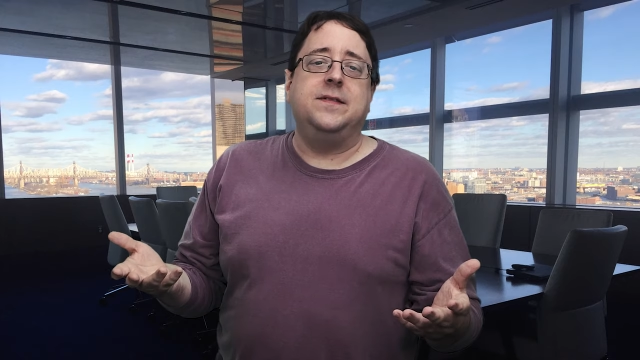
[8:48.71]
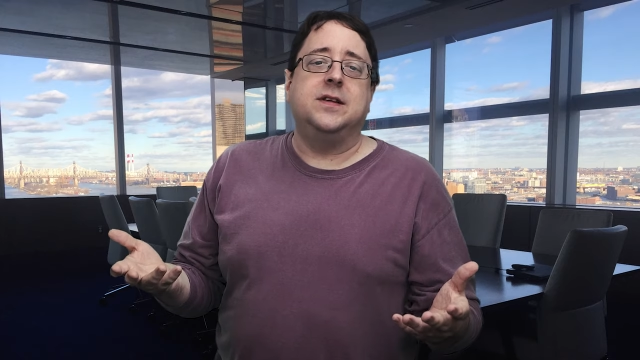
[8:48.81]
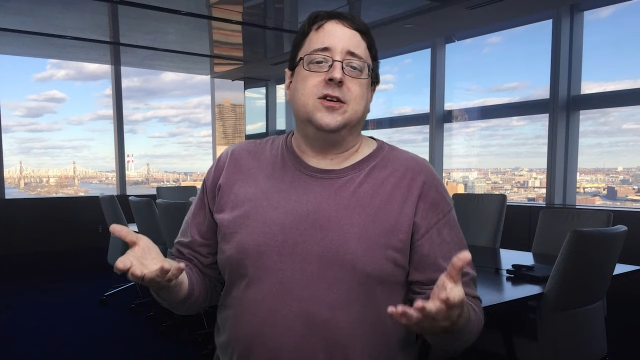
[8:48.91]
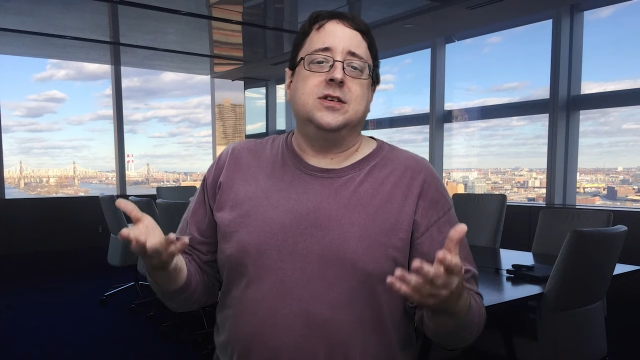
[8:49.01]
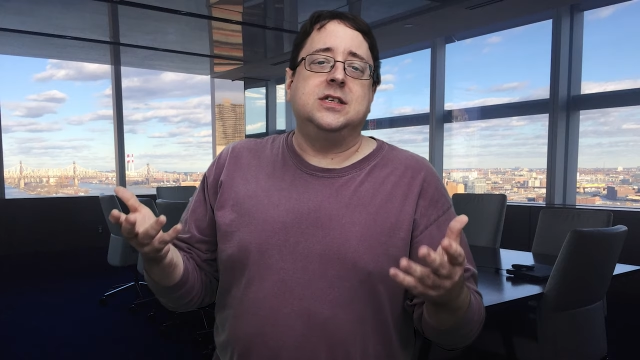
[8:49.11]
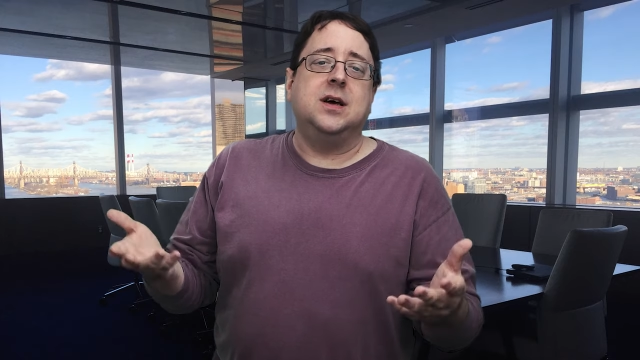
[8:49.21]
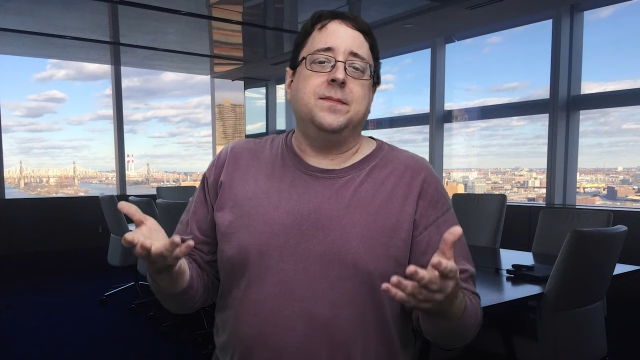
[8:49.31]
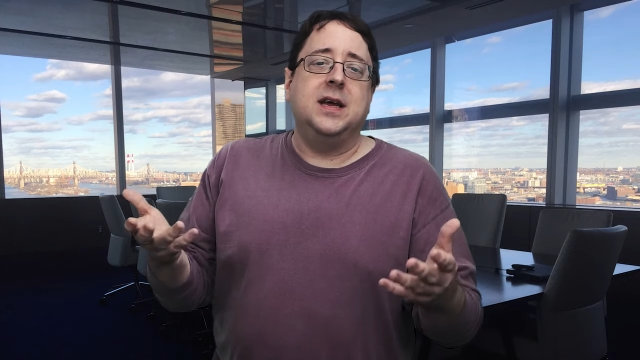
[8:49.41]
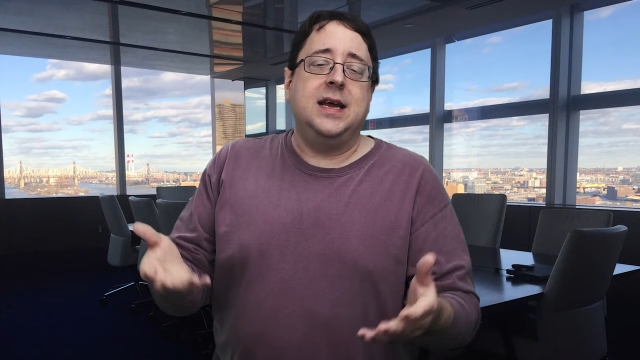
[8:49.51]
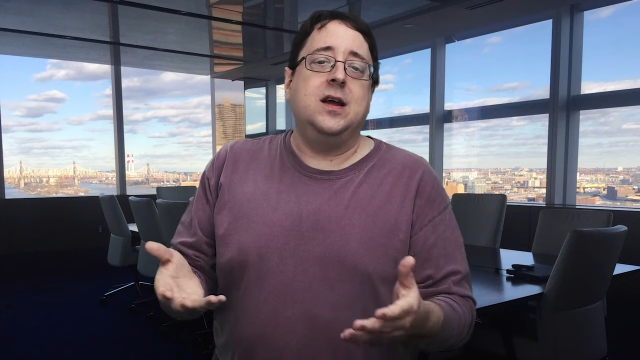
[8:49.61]
that there is
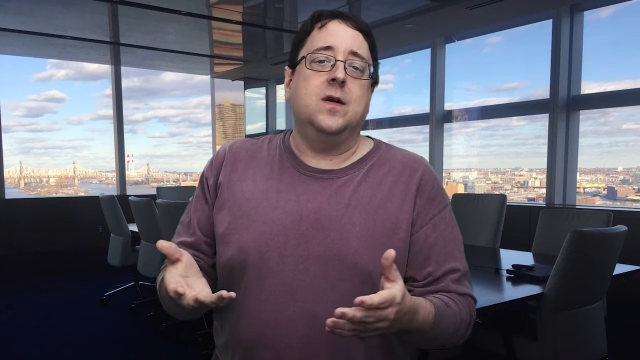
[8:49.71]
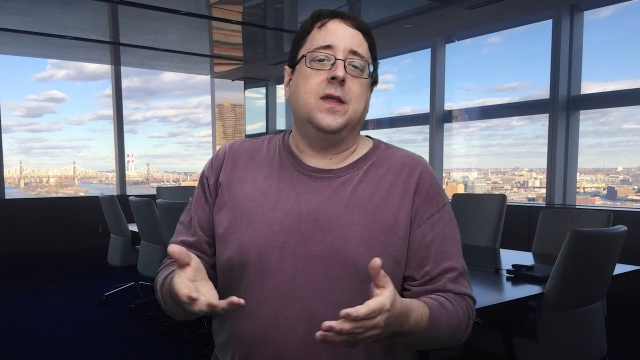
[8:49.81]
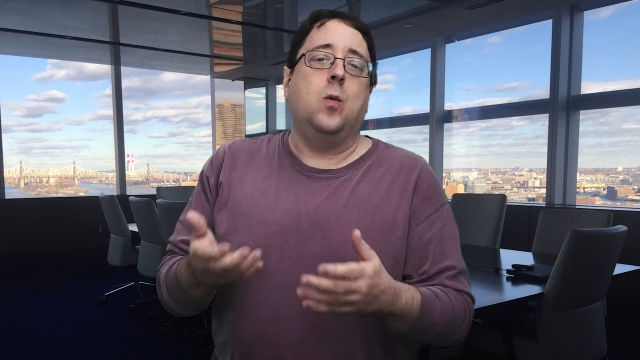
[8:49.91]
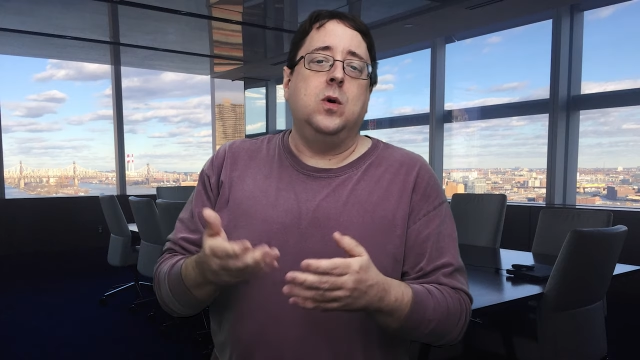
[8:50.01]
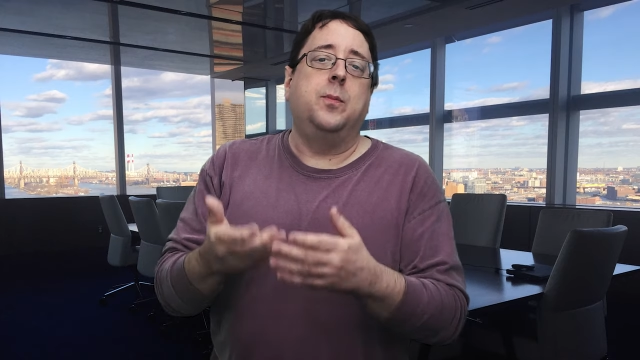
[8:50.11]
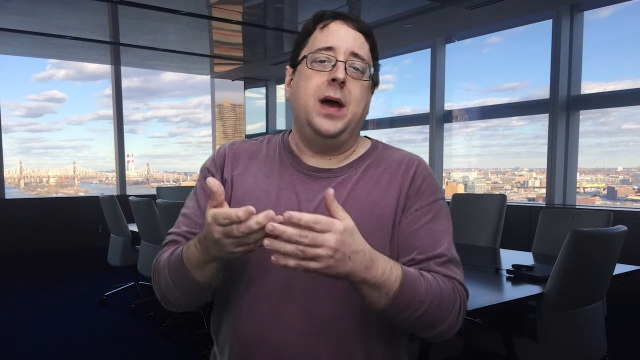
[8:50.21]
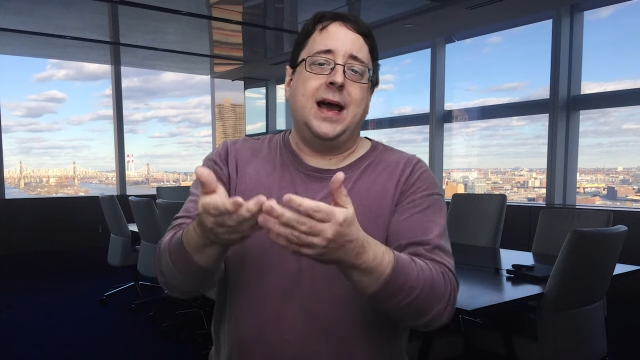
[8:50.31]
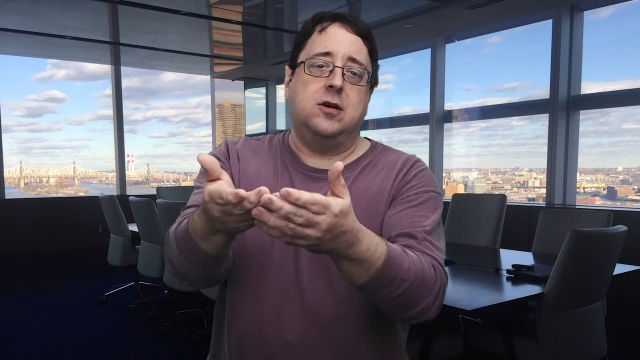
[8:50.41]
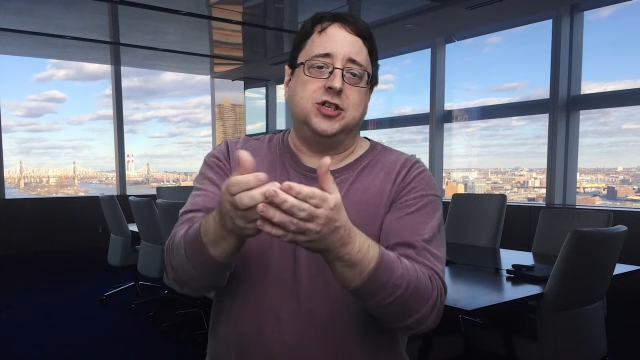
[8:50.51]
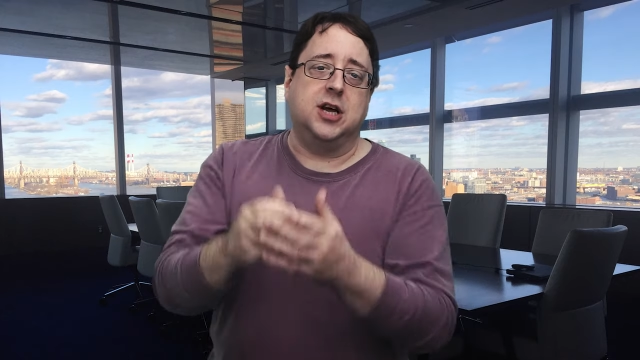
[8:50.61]
something here that will pay
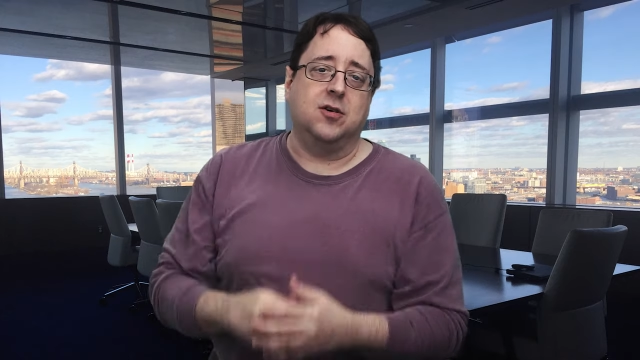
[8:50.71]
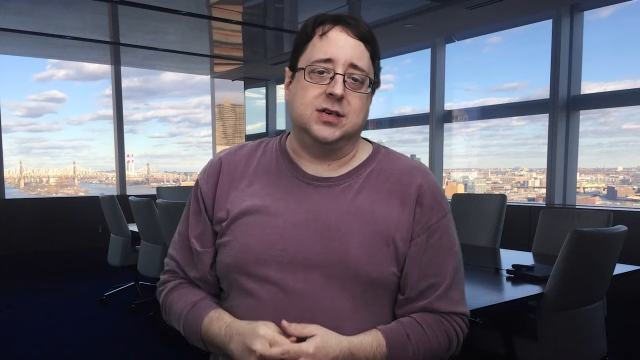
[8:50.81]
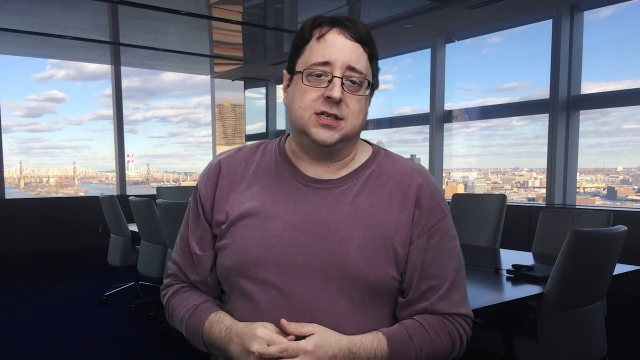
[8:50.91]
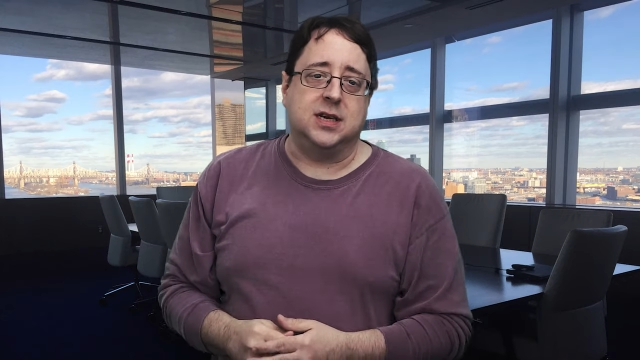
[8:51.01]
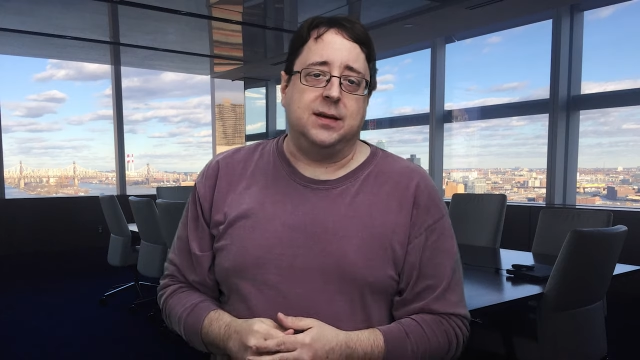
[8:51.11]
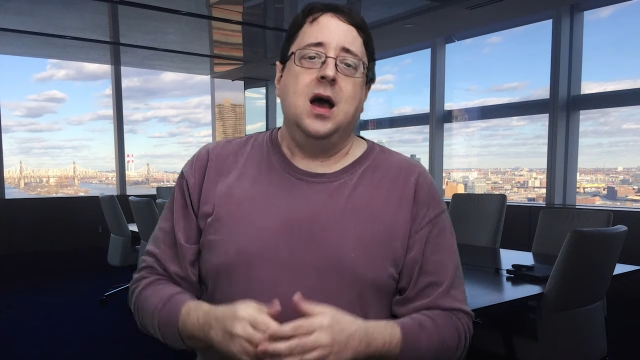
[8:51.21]
out generously.